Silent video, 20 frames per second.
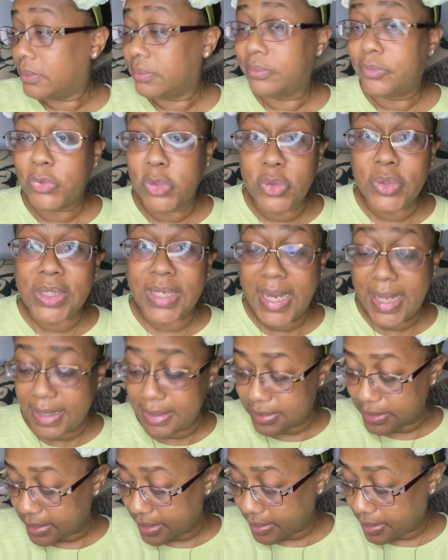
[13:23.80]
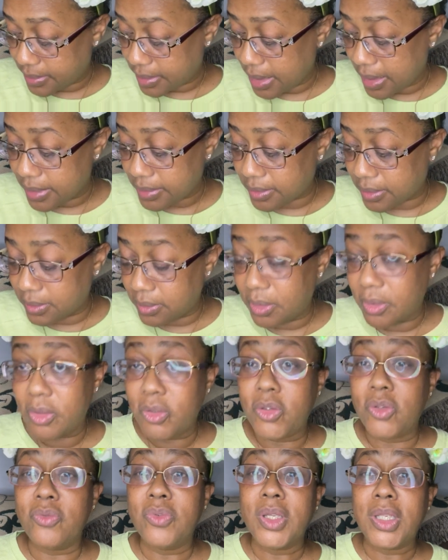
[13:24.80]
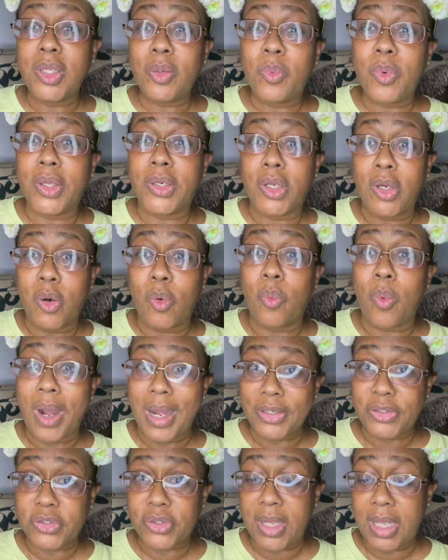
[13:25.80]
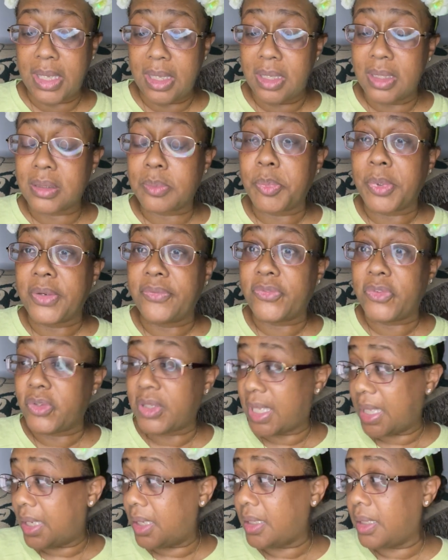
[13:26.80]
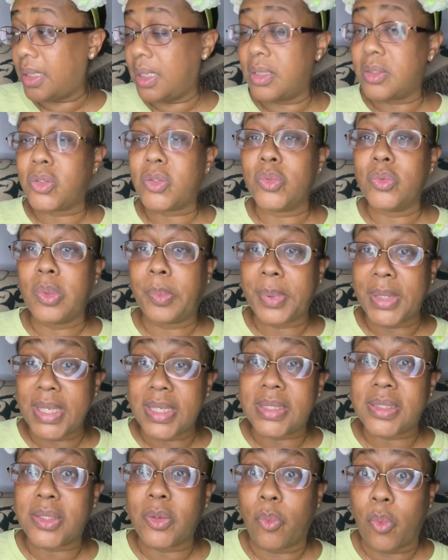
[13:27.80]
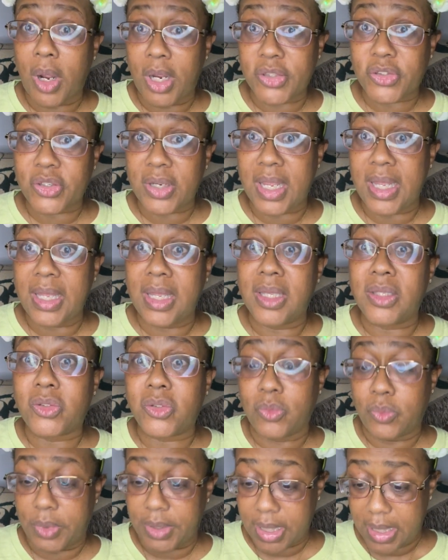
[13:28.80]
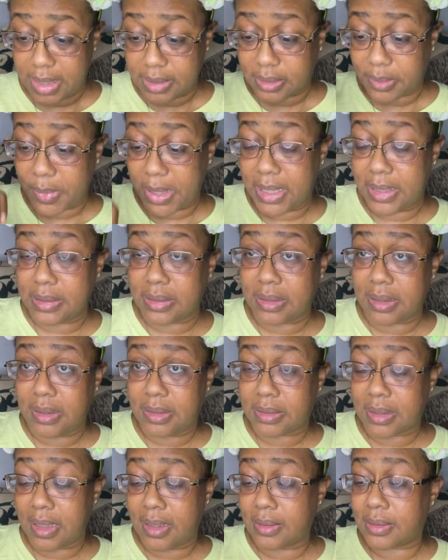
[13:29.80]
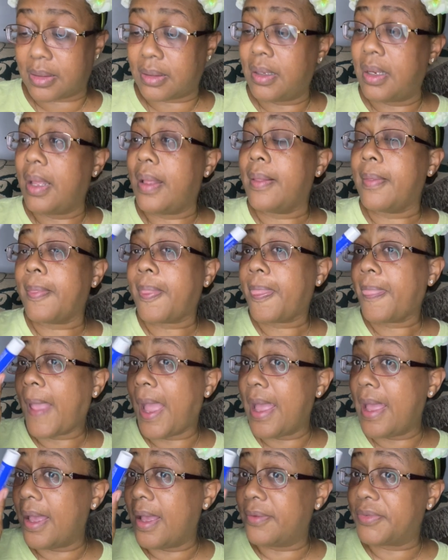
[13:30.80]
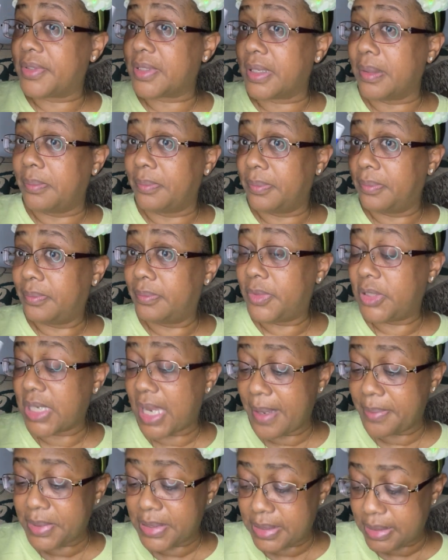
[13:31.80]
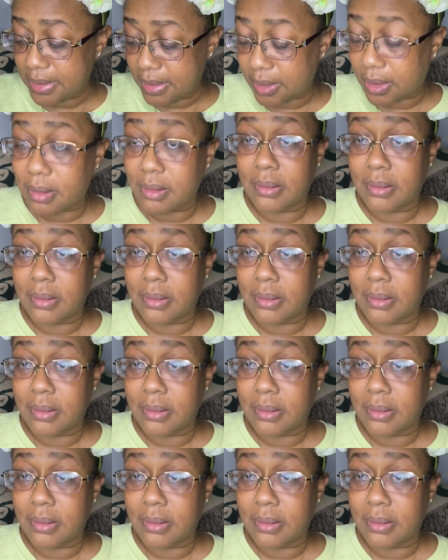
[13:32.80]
using hand sanitizer. You really want to go wash your hands, but if you can't get to a place to wash your hands, you want to have some hand sanitizer. I have some chapstick.